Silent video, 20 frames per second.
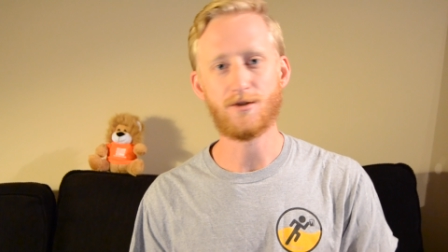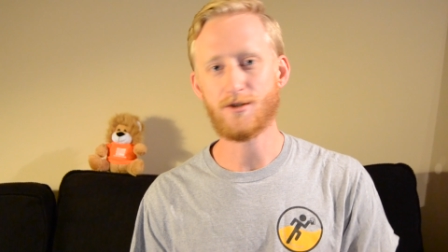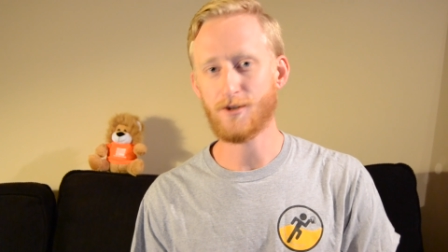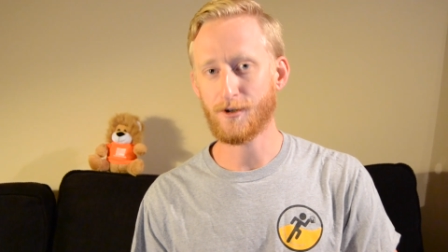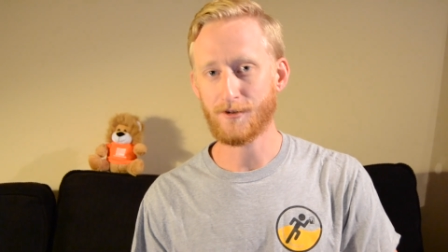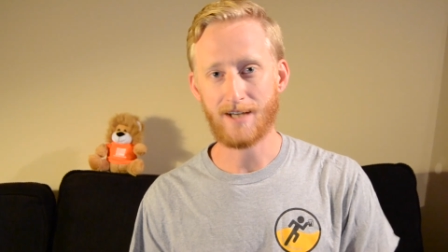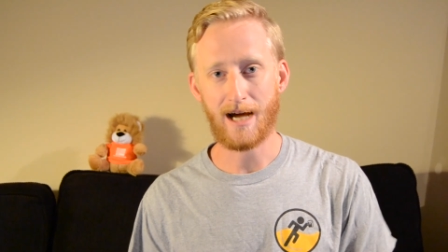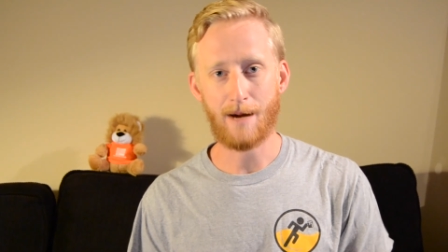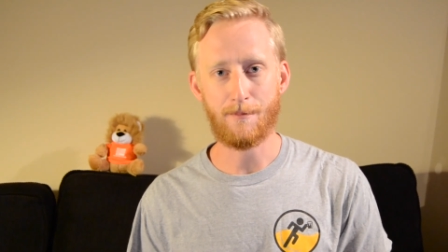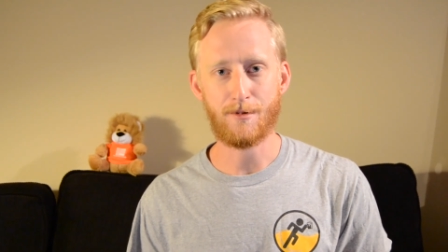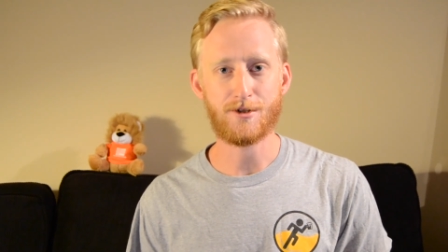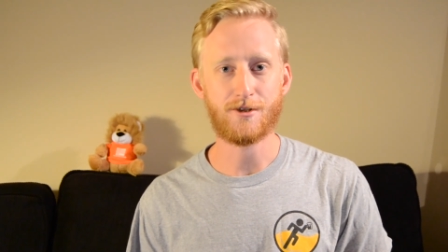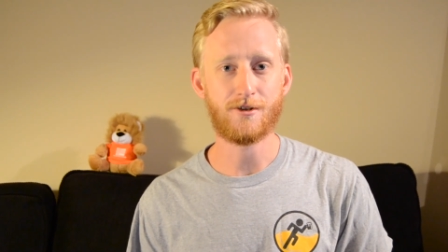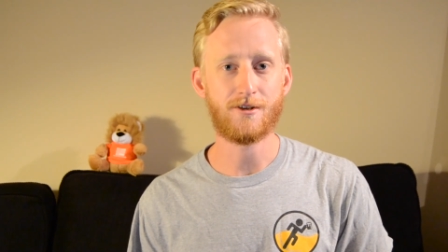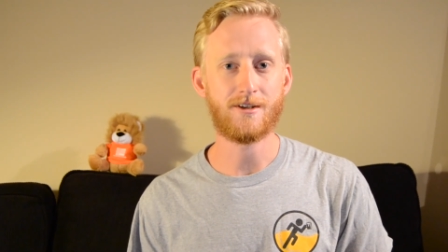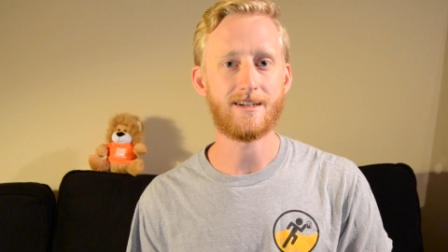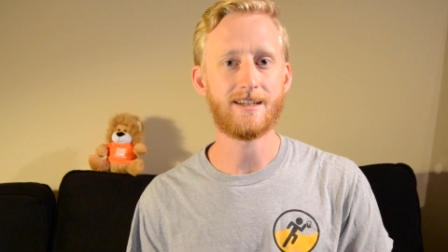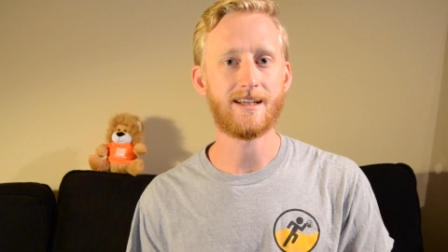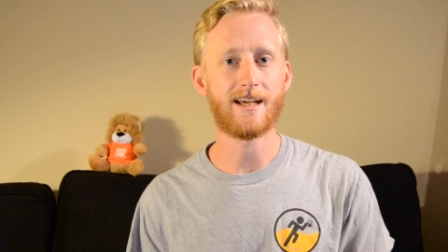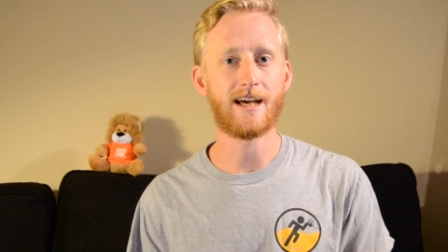We took the
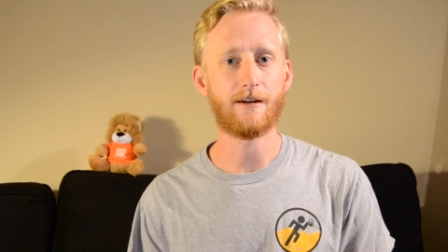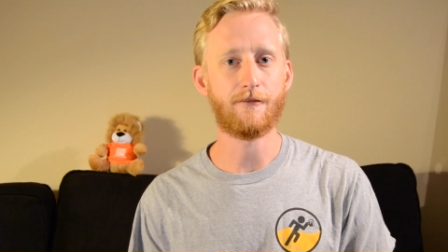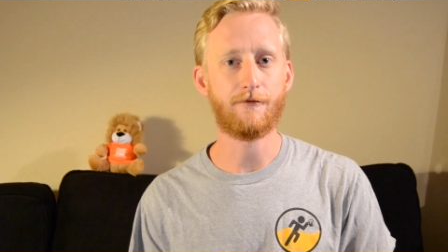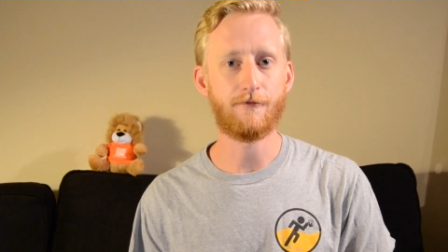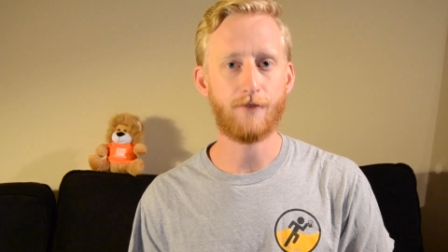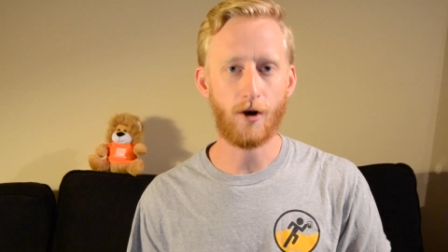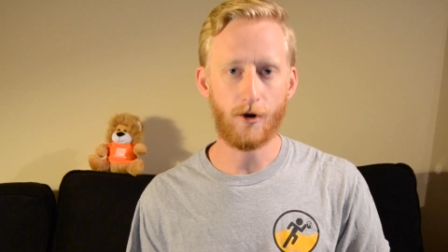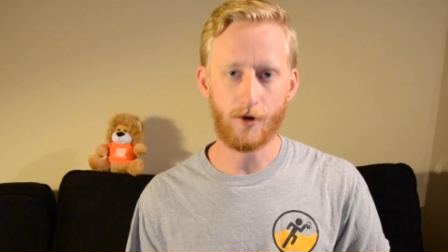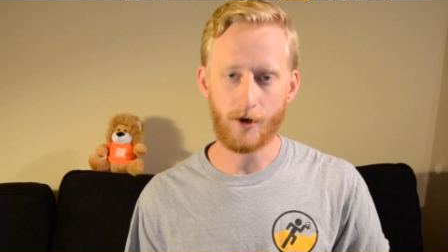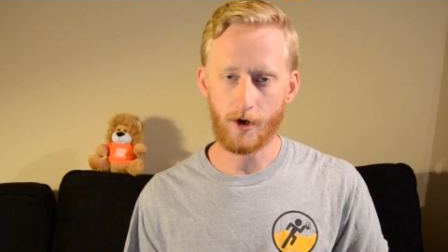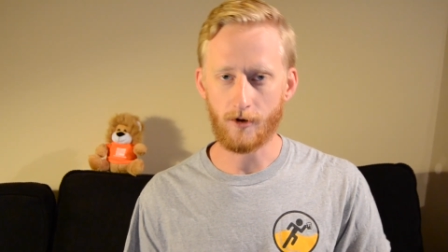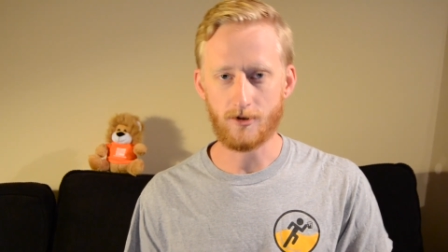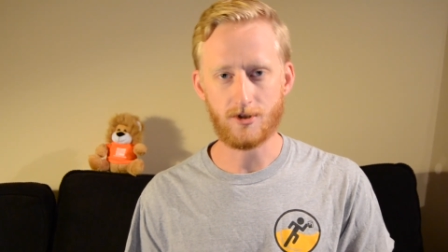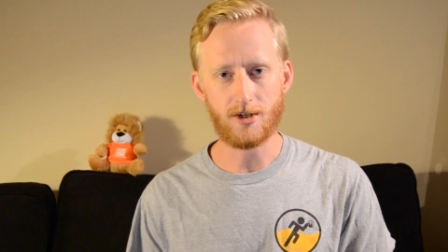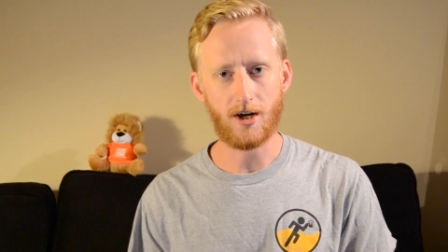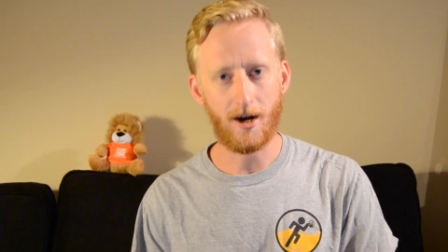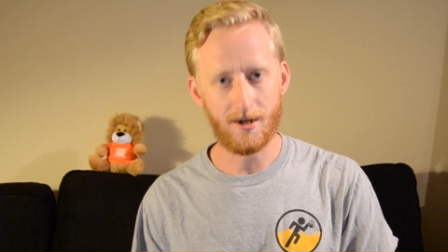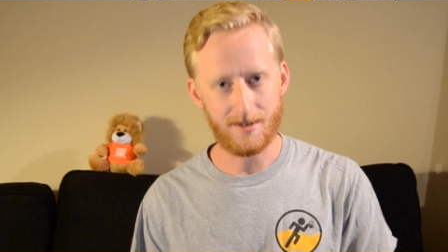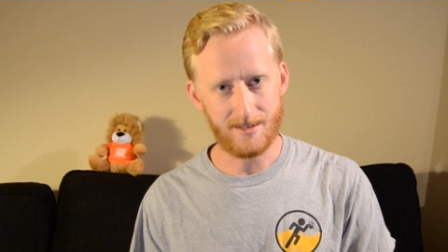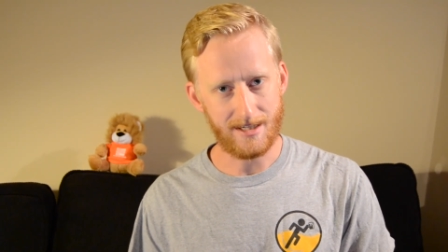opportunity to get a photo,
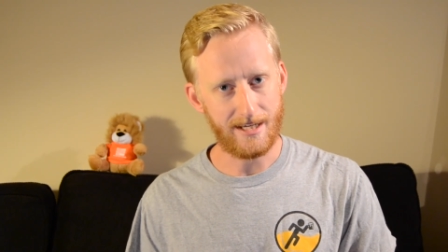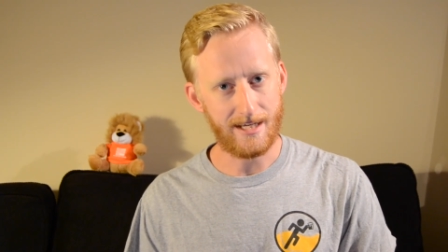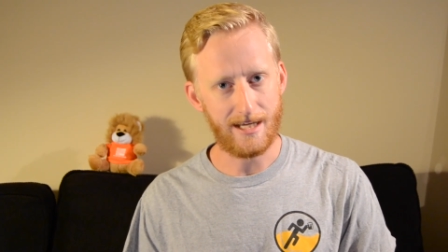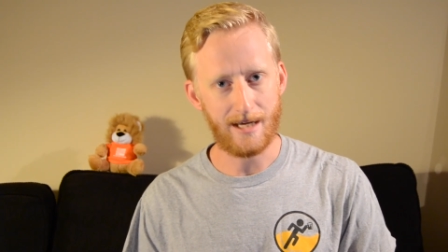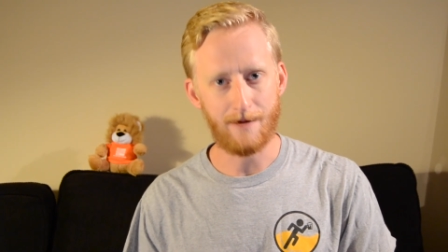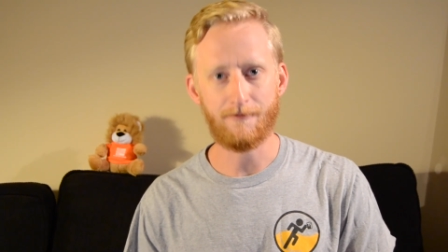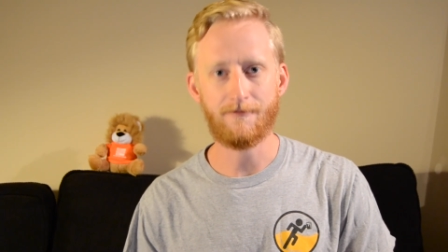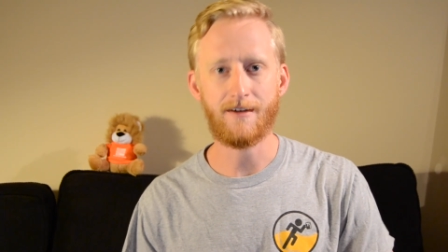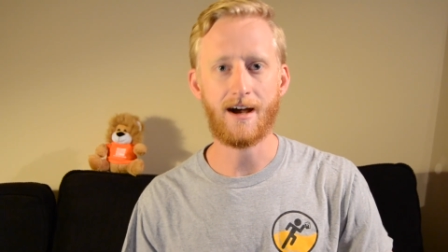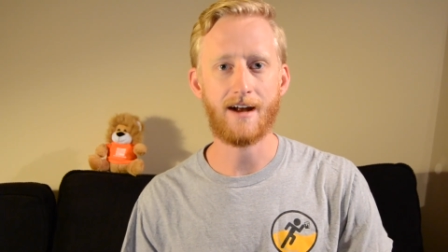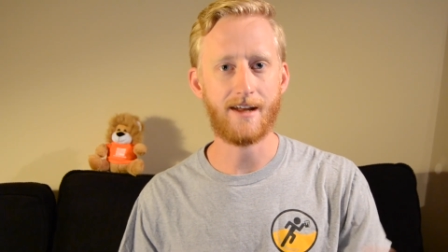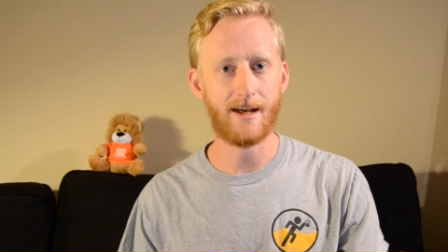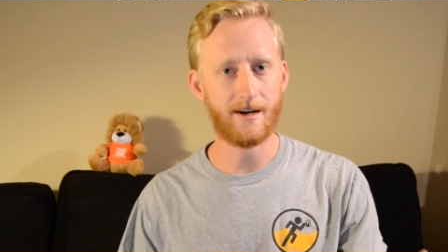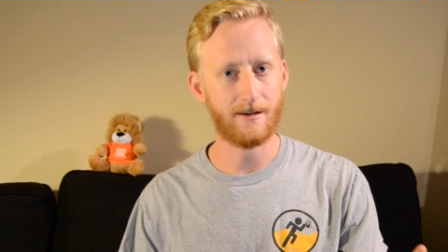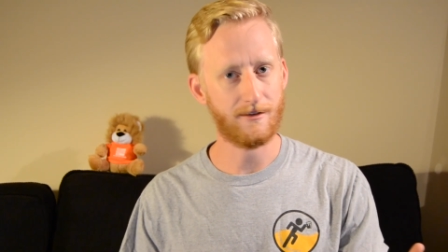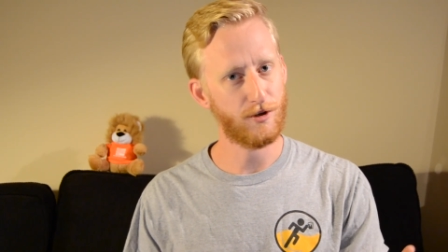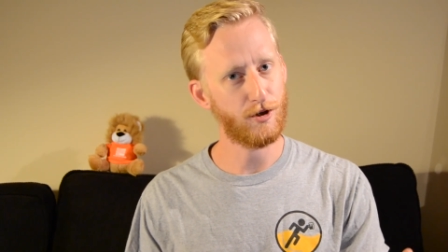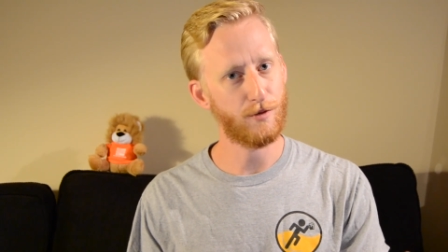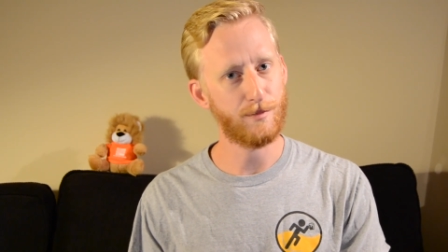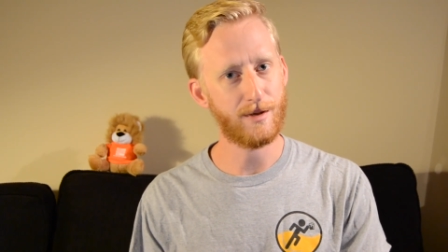talk to him, found
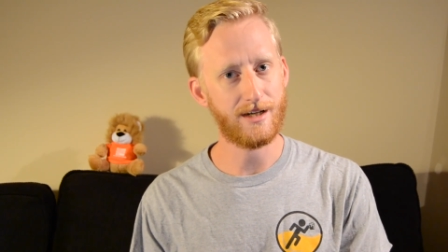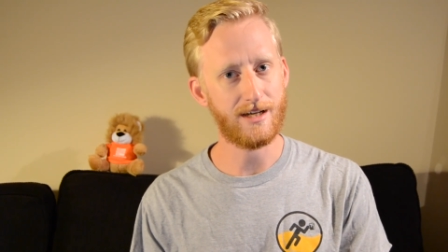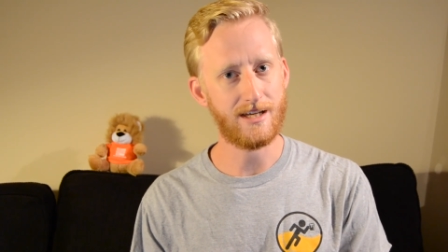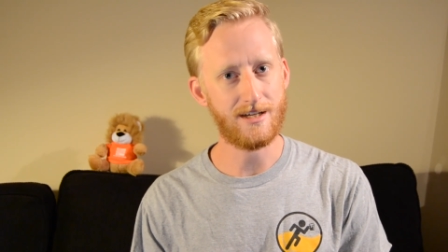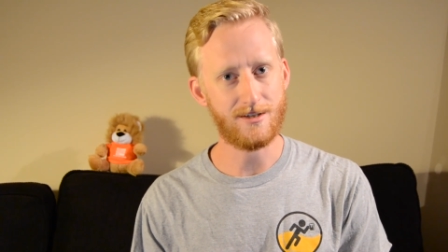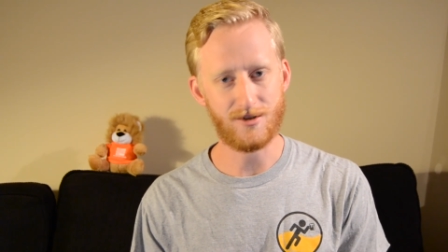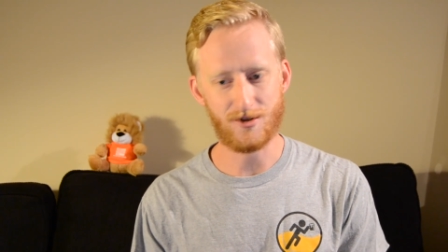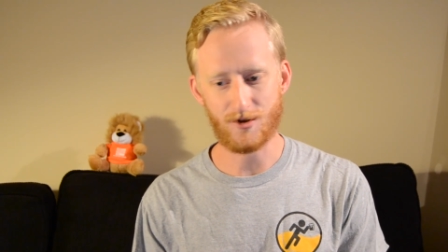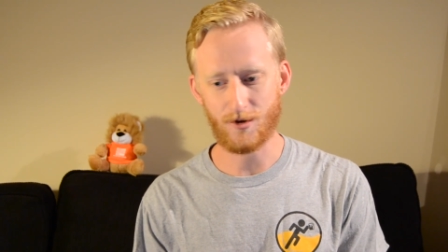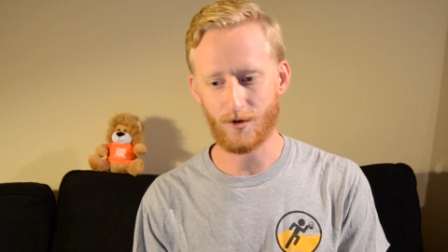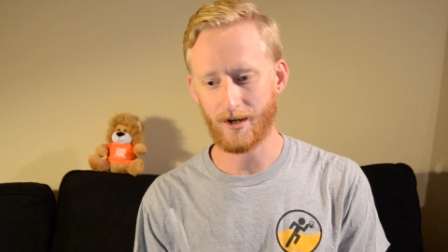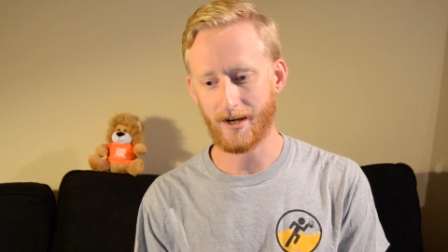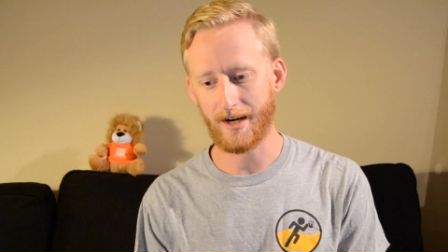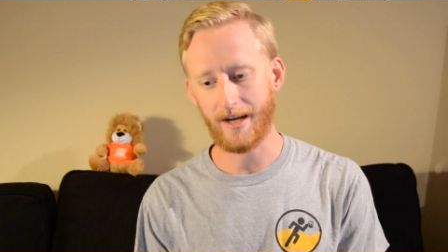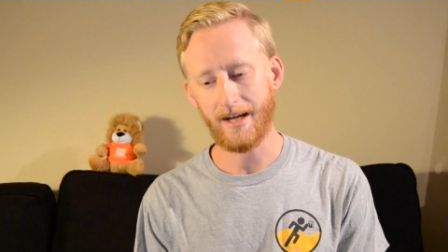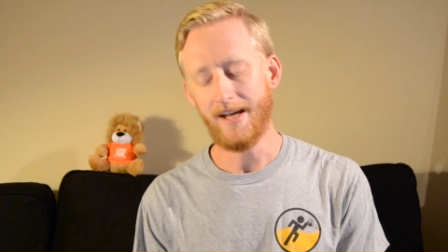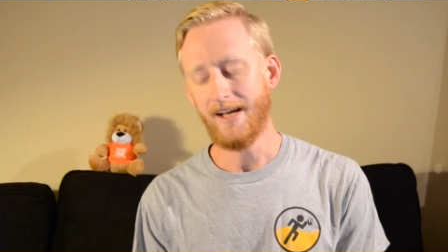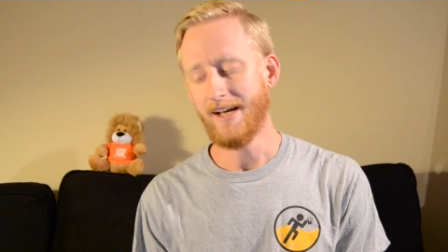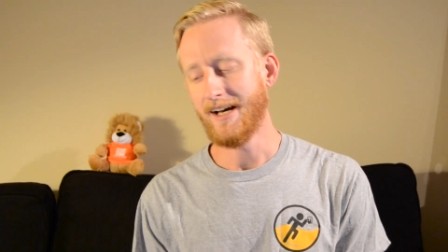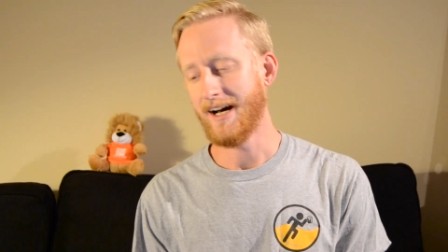out a little bit of his
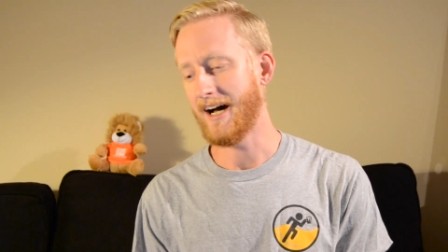story,